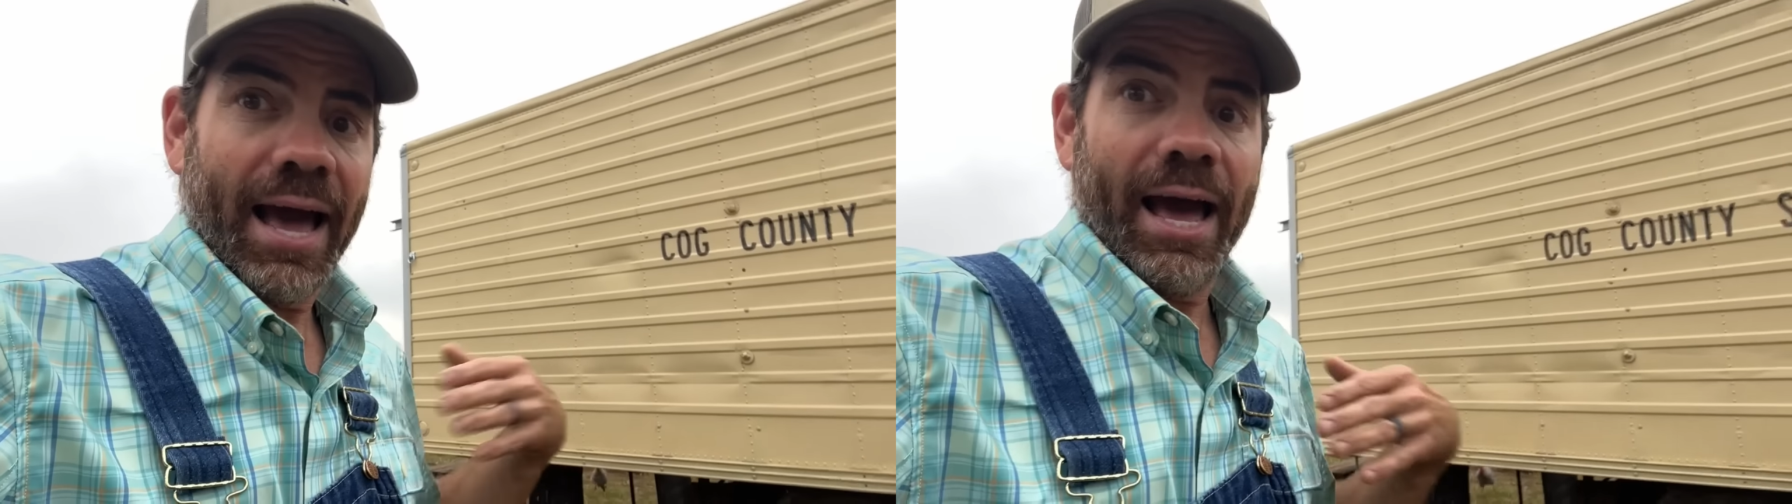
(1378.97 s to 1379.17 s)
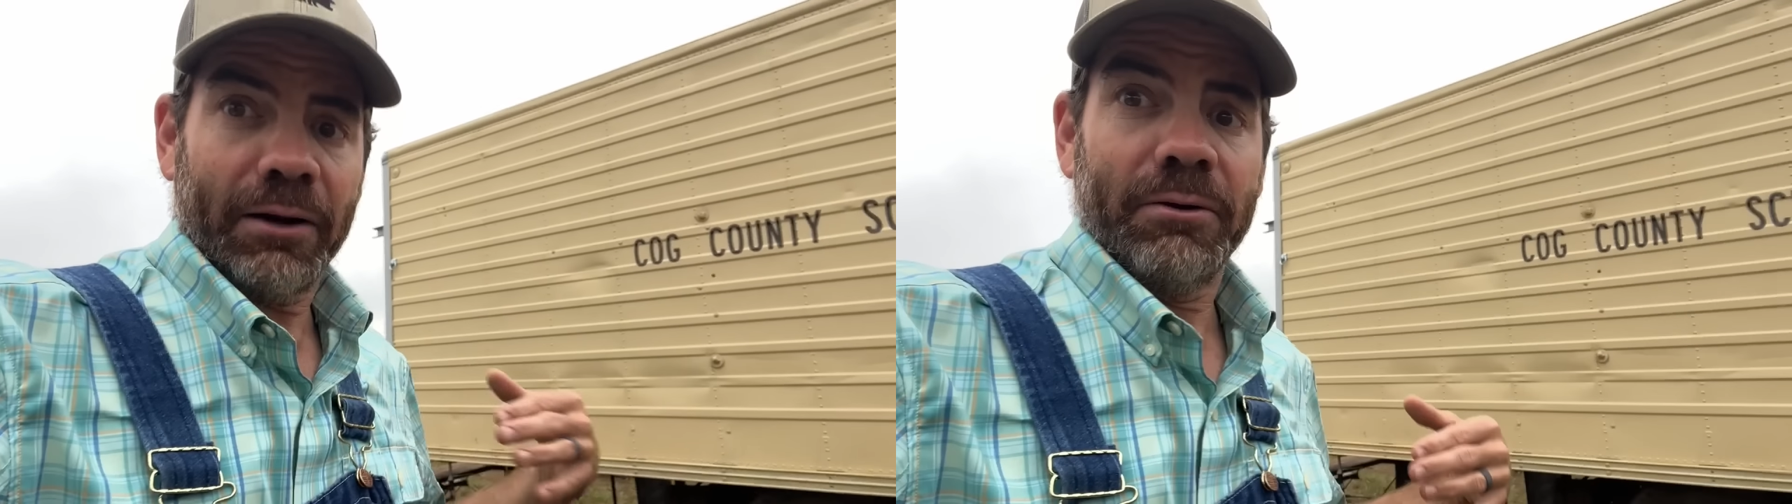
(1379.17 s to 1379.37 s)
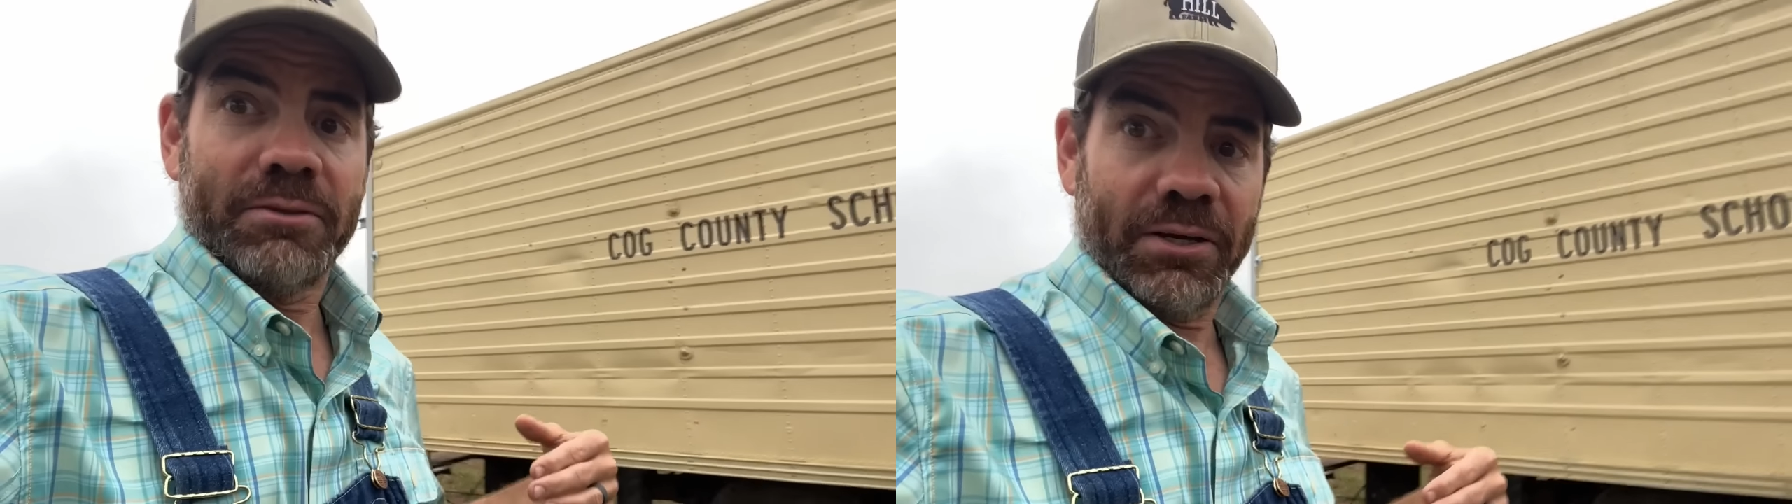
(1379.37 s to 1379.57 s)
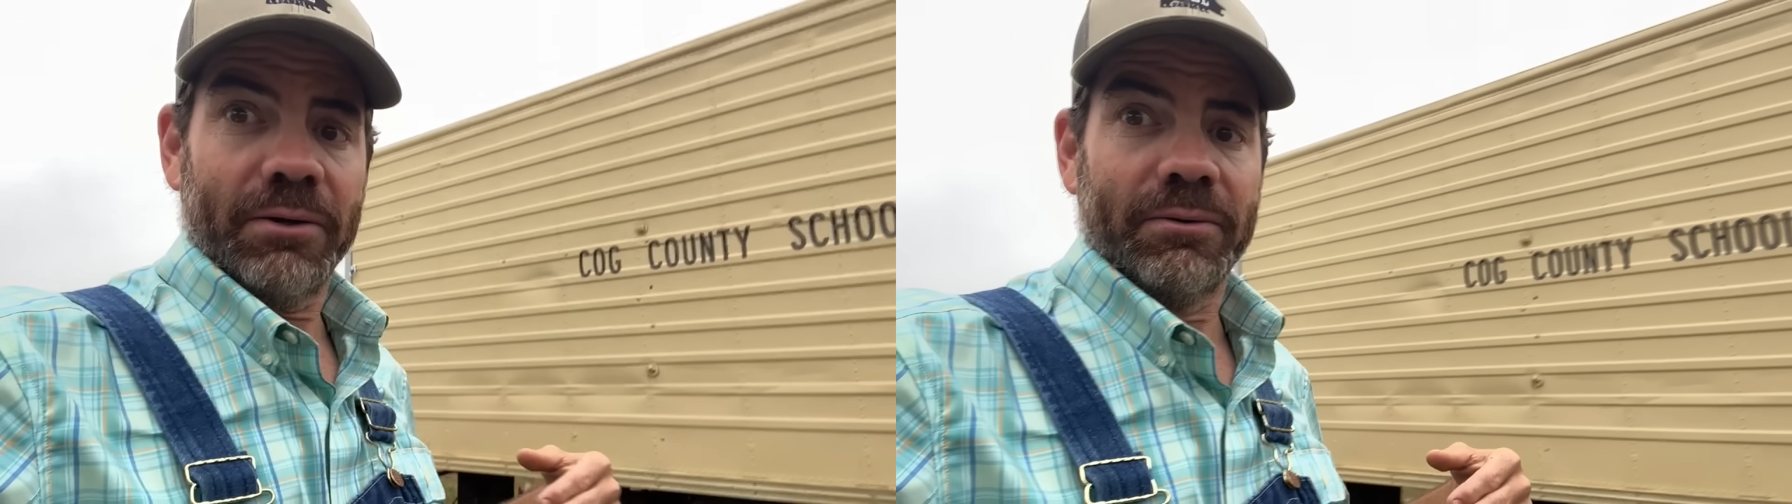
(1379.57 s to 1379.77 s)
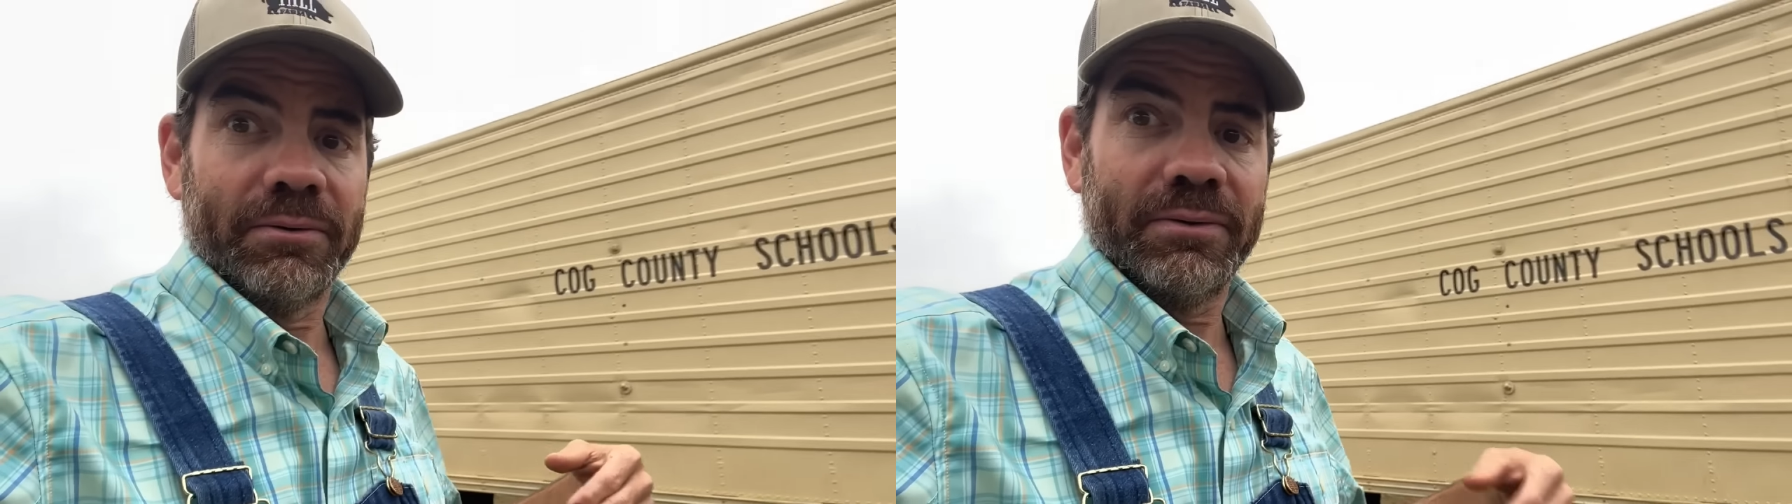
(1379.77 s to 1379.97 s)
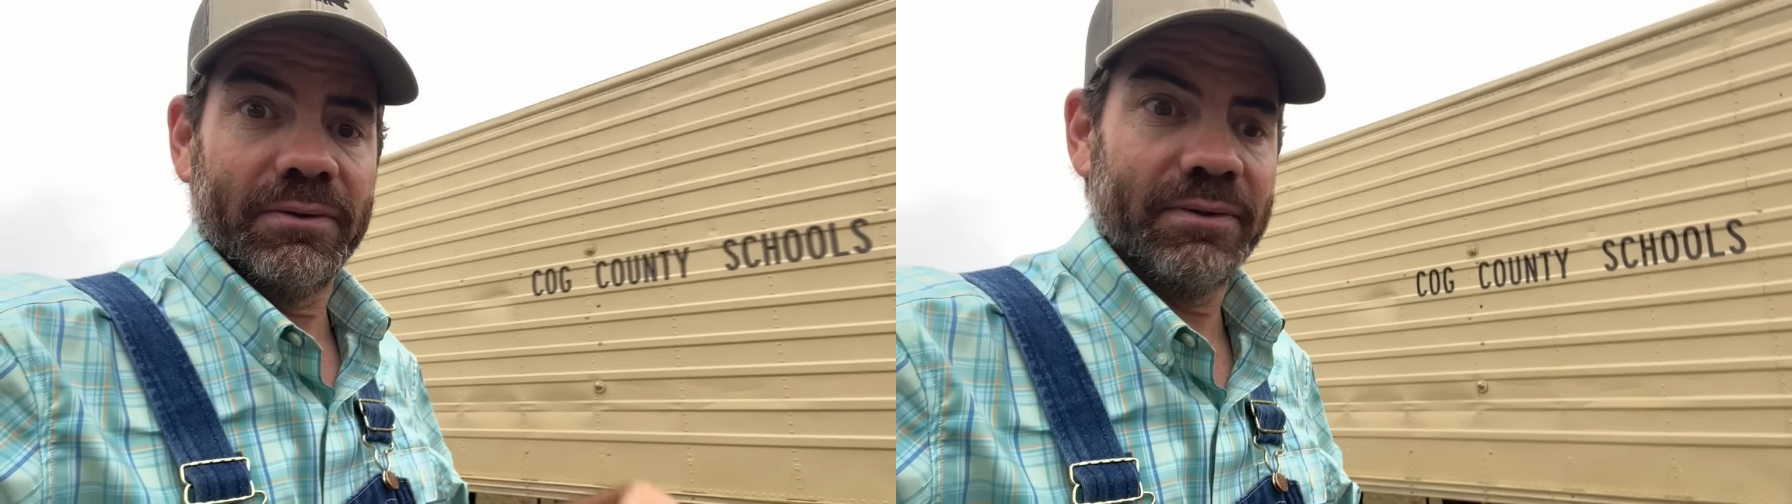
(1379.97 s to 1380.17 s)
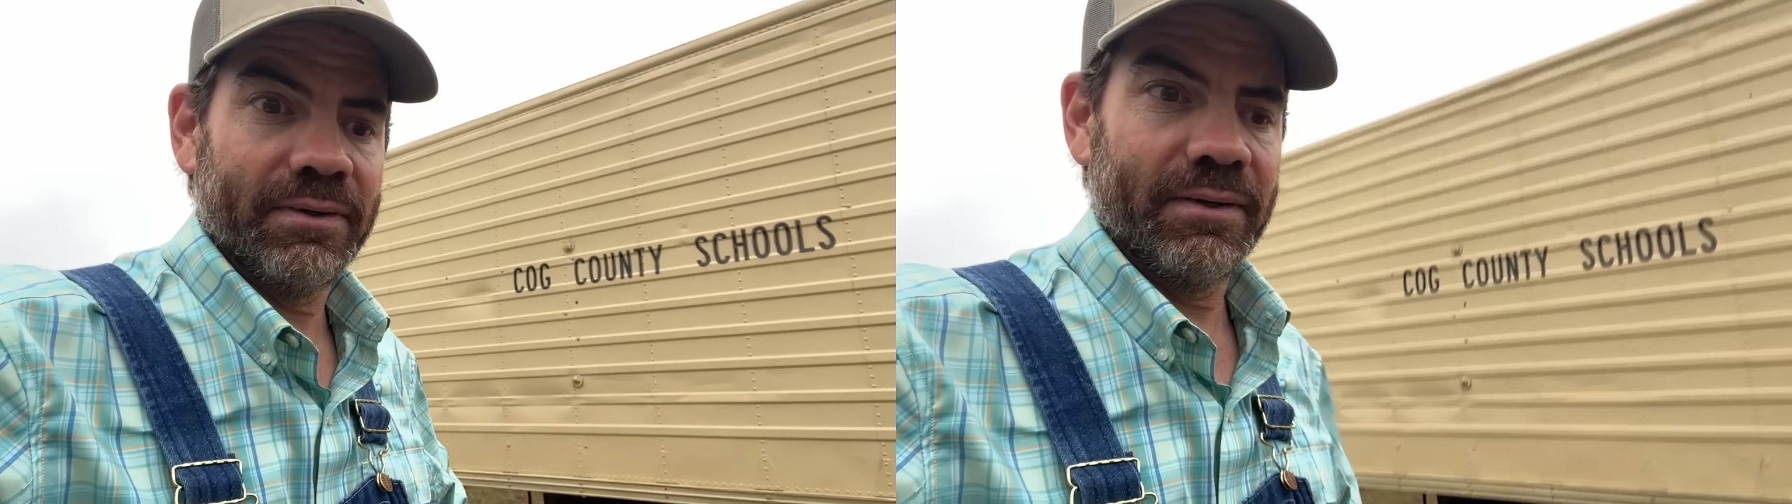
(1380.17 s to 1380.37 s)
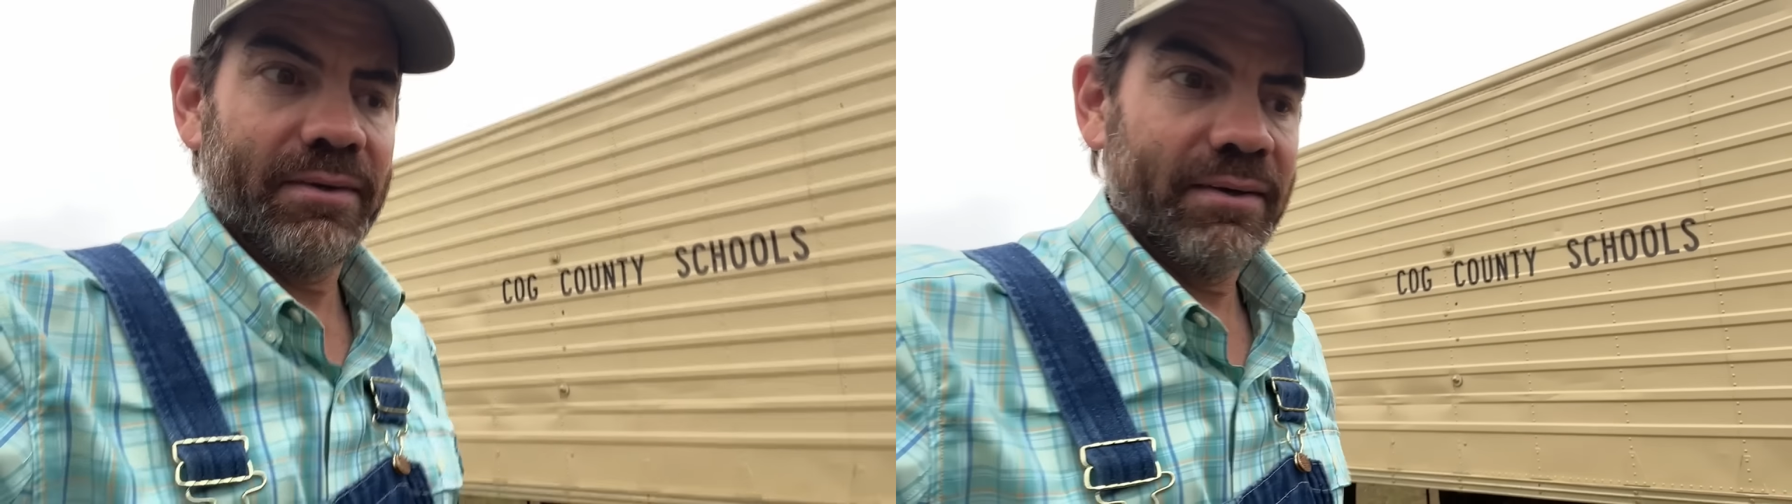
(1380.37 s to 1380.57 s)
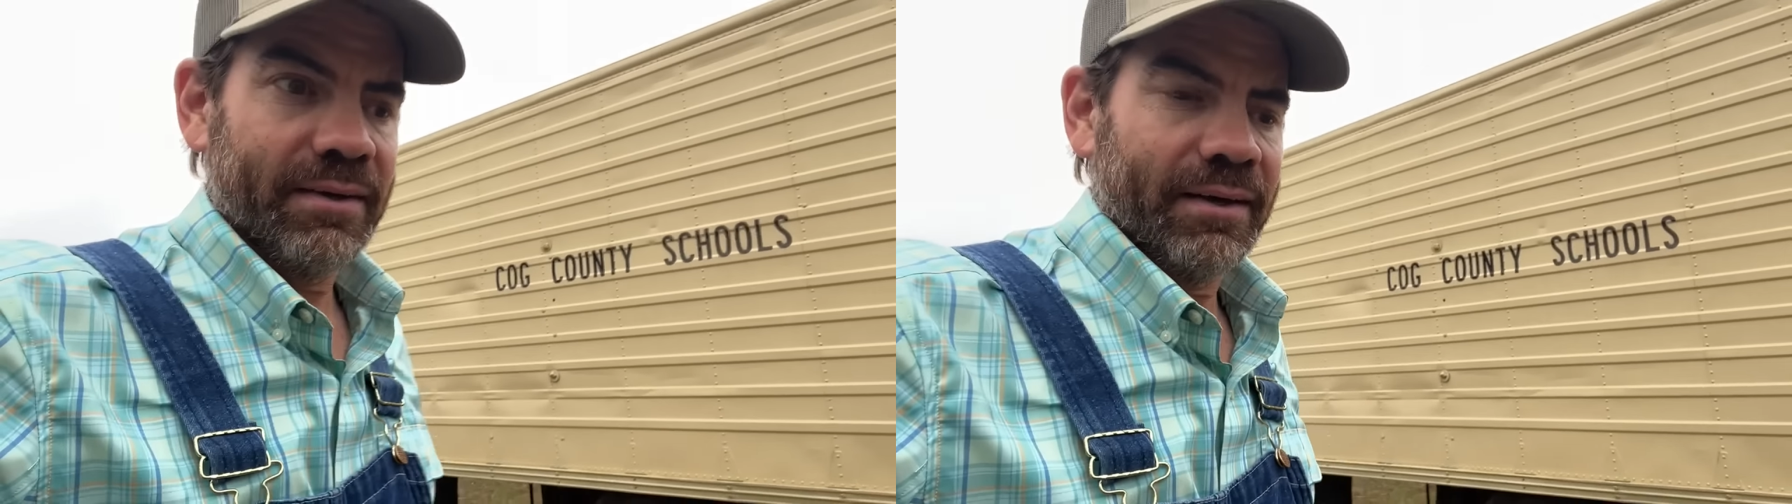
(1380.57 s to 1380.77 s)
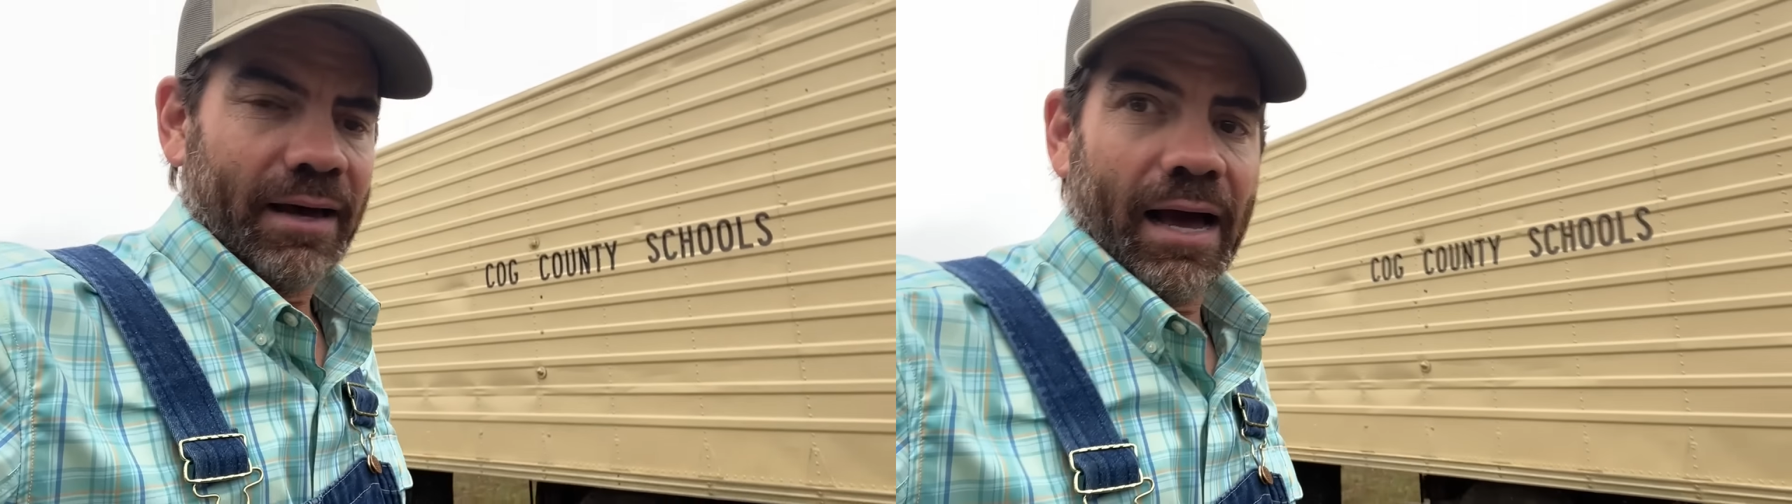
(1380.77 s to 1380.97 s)
I do too.
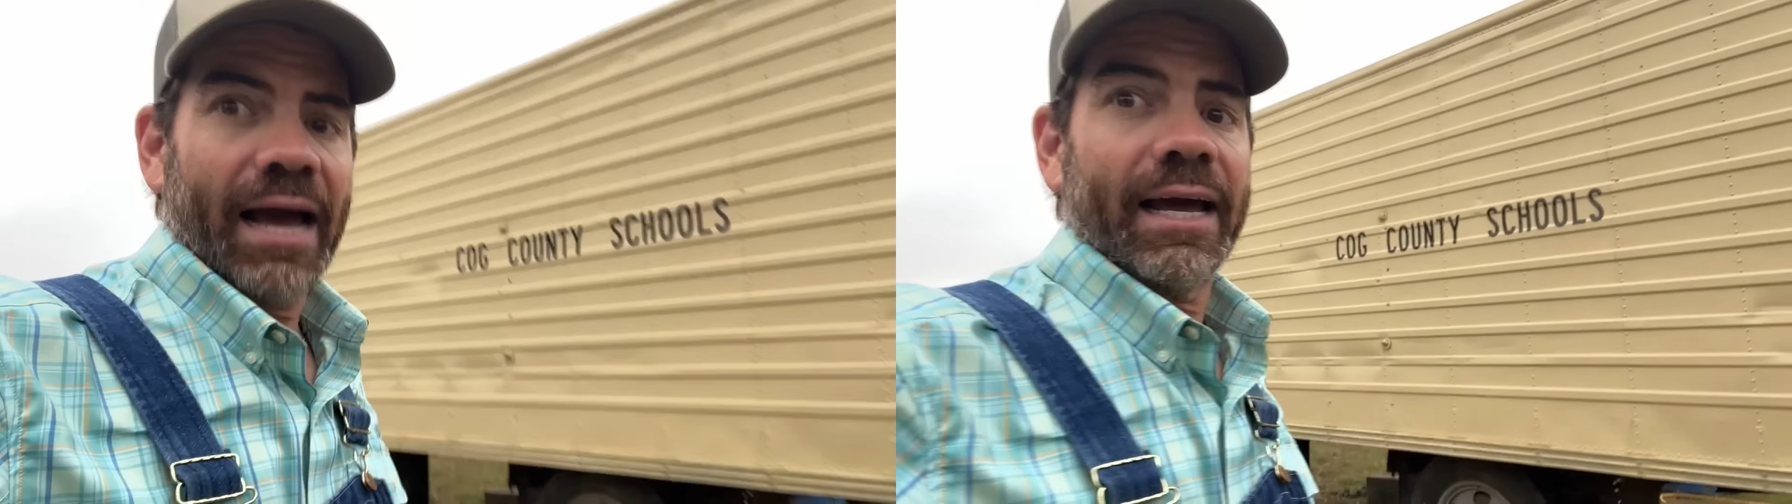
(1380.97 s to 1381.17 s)
I